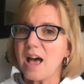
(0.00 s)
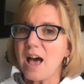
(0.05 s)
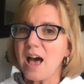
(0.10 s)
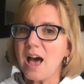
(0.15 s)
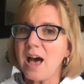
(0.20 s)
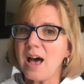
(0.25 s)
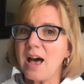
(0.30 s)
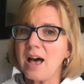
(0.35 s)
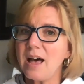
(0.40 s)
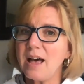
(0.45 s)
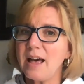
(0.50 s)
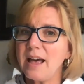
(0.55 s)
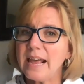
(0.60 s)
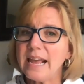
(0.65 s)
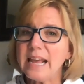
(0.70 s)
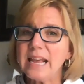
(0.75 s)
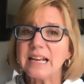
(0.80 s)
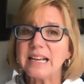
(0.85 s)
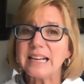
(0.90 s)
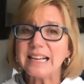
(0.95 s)

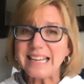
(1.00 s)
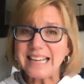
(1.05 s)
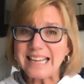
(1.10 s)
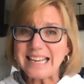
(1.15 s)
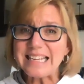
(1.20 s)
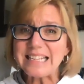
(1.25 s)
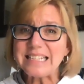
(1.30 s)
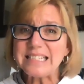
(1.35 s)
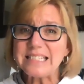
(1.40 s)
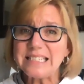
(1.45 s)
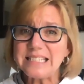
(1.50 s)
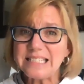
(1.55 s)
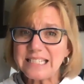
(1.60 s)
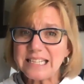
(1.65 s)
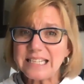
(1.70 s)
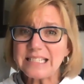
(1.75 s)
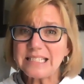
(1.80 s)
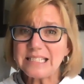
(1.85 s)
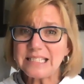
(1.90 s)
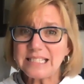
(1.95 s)
I
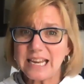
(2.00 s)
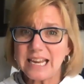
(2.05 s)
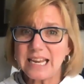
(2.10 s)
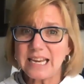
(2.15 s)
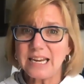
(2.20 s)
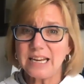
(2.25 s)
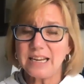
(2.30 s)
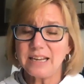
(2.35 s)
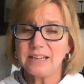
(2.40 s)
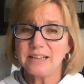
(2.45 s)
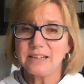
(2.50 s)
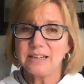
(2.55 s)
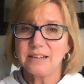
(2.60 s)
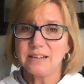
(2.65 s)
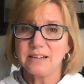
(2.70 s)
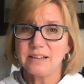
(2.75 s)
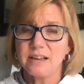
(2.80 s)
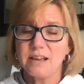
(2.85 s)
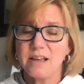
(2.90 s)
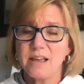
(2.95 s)
insisted
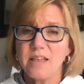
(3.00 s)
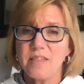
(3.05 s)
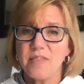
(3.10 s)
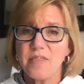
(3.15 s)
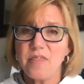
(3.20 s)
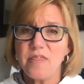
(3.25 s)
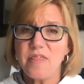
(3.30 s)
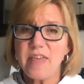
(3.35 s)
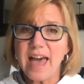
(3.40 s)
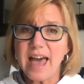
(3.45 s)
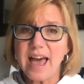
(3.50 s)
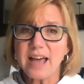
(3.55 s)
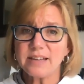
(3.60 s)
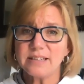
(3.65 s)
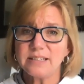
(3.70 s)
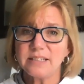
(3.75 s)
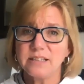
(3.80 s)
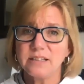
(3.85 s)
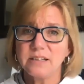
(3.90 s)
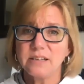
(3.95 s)

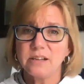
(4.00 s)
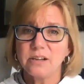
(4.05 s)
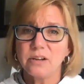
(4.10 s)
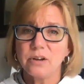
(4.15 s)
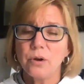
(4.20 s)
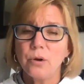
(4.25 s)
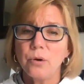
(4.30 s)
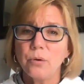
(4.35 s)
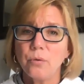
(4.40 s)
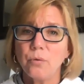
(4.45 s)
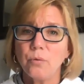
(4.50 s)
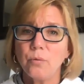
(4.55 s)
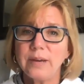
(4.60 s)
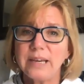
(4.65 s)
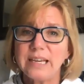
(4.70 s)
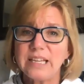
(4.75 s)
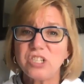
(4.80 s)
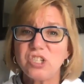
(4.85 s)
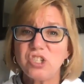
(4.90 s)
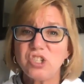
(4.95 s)
that
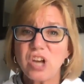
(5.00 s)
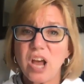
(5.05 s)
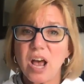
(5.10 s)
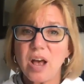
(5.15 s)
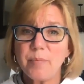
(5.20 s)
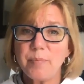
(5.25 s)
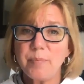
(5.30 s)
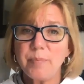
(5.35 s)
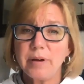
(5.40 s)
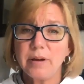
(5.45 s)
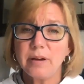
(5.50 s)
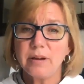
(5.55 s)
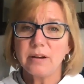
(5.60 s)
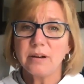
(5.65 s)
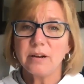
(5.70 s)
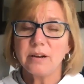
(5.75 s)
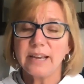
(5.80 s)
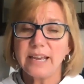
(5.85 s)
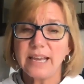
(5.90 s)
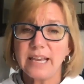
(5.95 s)
we jump
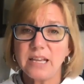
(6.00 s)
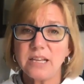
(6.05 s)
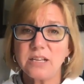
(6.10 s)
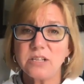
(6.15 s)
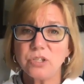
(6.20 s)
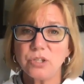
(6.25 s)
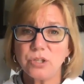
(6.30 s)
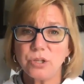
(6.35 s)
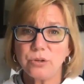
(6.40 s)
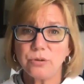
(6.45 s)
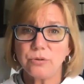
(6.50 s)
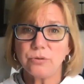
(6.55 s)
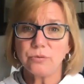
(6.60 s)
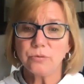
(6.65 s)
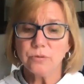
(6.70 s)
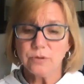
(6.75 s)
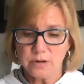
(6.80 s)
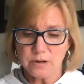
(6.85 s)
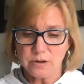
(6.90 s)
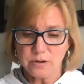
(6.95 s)
into,
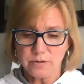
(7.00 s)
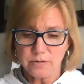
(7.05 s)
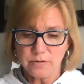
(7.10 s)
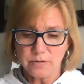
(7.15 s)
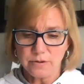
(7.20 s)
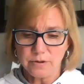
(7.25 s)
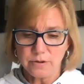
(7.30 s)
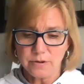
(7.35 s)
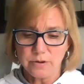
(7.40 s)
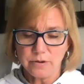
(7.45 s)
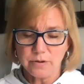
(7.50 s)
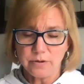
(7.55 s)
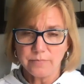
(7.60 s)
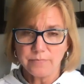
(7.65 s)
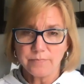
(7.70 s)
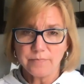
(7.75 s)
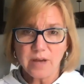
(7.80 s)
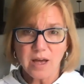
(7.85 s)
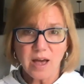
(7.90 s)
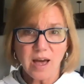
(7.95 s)

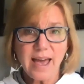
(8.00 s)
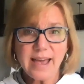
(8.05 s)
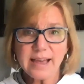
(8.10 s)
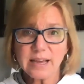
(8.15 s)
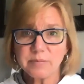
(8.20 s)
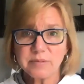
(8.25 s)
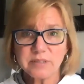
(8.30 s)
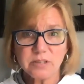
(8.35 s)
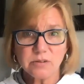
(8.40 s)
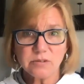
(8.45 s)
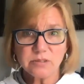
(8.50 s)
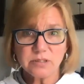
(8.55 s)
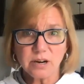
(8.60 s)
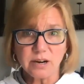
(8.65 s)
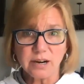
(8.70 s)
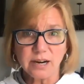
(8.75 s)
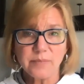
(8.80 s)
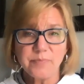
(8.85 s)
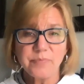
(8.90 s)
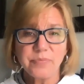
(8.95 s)
I am so
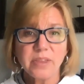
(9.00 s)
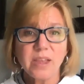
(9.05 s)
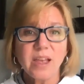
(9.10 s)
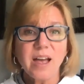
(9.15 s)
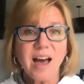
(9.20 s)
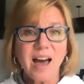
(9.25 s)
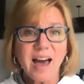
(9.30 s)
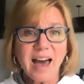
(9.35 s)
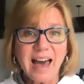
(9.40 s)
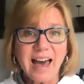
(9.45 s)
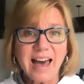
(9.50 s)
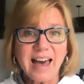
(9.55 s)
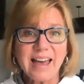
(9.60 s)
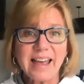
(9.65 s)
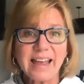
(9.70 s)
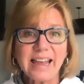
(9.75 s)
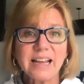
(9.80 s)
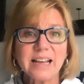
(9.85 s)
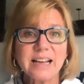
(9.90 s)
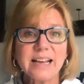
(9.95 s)
sorry.
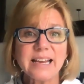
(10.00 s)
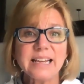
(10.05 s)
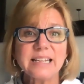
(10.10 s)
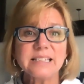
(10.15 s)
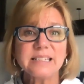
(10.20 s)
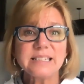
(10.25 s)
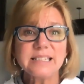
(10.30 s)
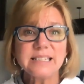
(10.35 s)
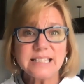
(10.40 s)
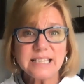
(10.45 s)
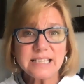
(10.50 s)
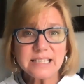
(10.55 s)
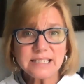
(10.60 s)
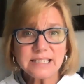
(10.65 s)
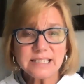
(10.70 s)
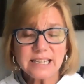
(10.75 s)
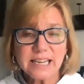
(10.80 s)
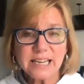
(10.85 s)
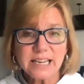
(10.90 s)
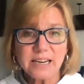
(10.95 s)
I
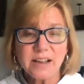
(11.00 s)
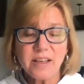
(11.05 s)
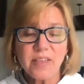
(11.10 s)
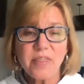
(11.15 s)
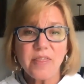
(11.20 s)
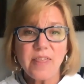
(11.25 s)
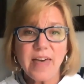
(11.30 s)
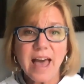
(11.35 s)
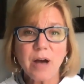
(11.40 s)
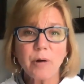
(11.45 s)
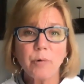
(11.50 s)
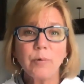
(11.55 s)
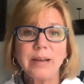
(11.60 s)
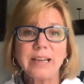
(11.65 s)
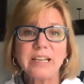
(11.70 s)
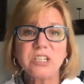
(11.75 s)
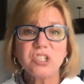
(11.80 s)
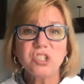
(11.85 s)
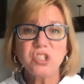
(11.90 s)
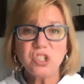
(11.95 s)
insisted that
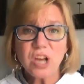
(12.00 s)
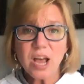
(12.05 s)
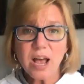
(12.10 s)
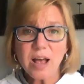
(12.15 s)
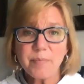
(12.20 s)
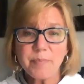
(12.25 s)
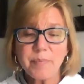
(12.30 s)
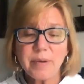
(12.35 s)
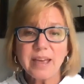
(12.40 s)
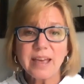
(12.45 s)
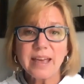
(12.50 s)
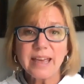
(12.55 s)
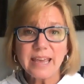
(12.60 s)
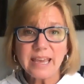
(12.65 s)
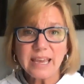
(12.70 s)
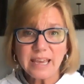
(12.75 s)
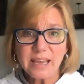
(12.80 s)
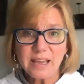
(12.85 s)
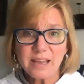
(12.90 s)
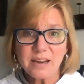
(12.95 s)
we jump
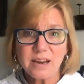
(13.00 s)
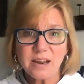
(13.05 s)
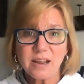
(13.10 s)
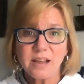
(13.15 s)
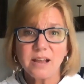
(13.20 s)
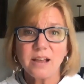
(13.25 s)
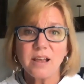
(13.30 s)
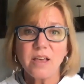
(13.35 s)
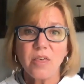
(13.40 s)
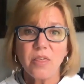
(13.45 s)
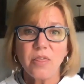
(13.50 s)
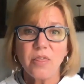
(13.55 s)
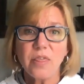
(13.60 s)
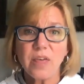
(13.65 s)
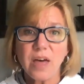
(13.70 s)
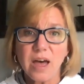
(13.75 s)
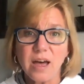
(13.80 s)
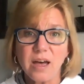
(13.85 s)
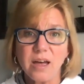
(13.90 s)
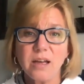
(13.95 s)
in
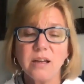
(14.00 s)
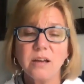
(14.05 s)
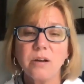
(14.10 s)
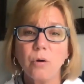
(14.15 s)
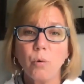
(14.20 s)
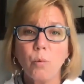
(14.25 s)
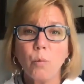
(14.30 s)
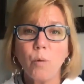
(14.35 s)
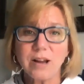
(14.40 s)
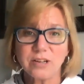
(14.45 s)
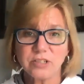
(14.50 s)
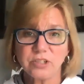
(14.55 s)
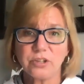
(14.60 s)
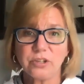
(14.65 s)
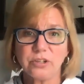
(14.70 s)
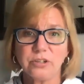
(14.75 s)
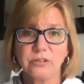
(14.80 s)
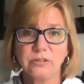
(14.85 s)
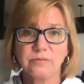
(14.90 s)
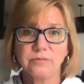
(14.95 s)
the water.